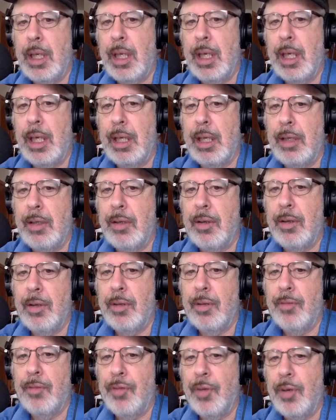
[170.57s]
And
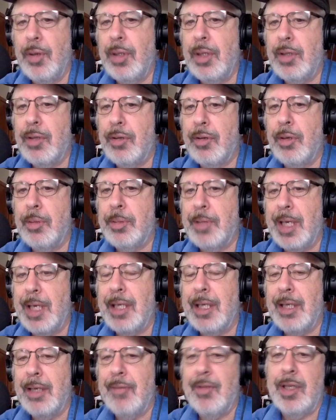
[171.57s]
for these groups
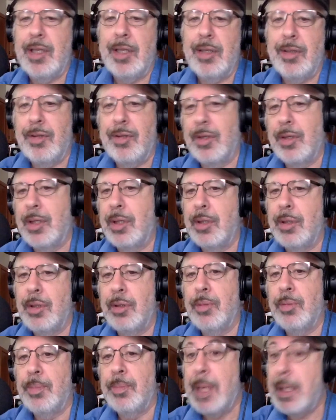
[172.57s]
activities, you can
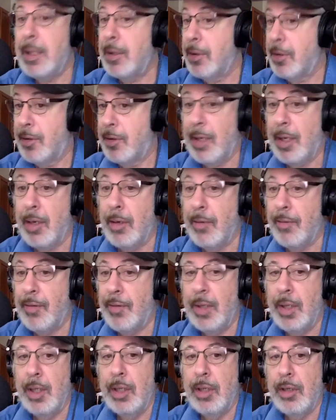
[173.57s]
do by yourself.
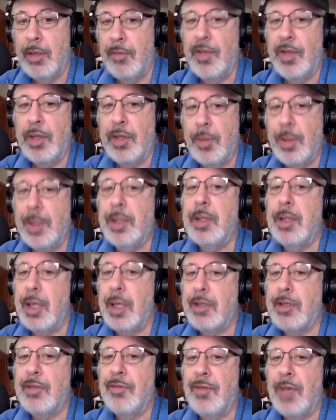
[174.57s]
The fifth one
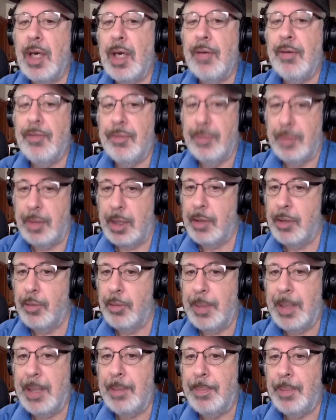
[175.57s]
does involve other
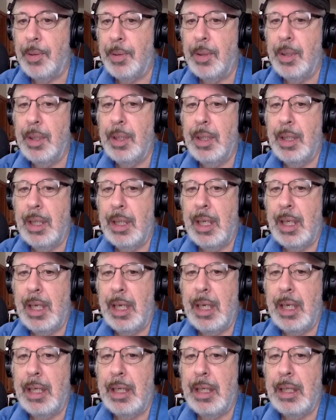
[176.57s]
people,
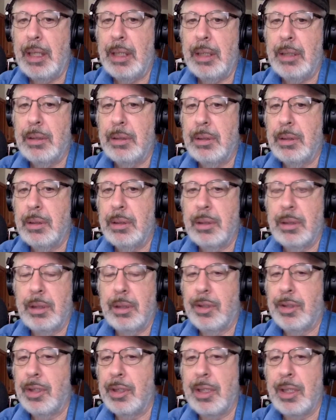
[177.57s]
and I'll
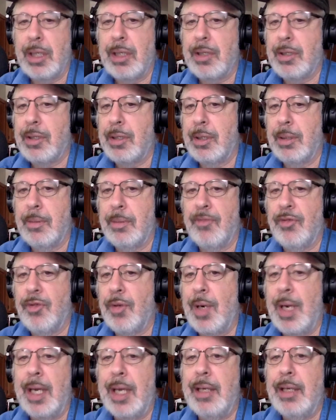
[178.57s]
suggest a
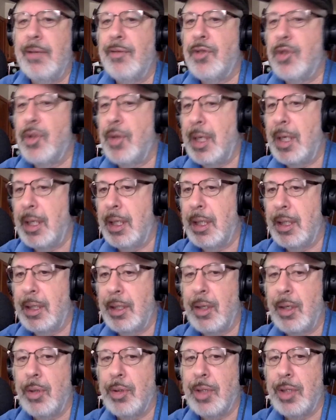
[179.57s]
variety of training and
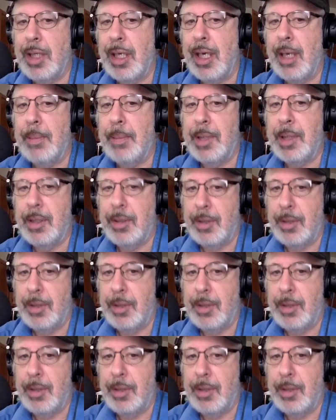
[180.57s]
coaching op-